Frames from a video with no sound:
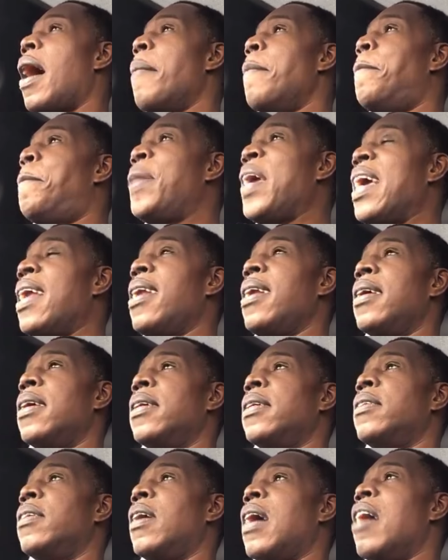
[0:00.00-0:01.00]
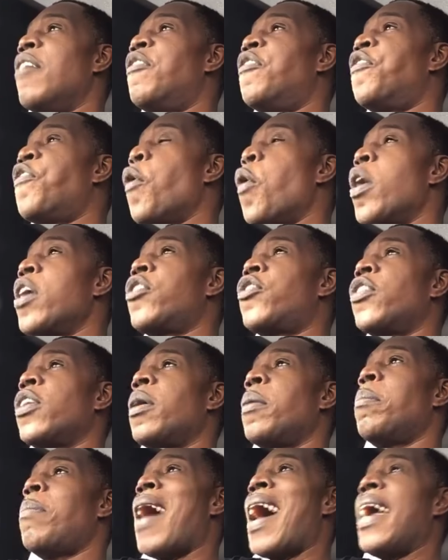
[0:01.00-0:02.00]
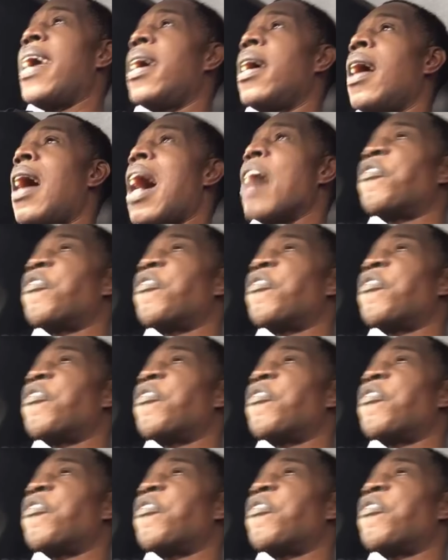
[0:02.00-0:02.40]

and built and forged by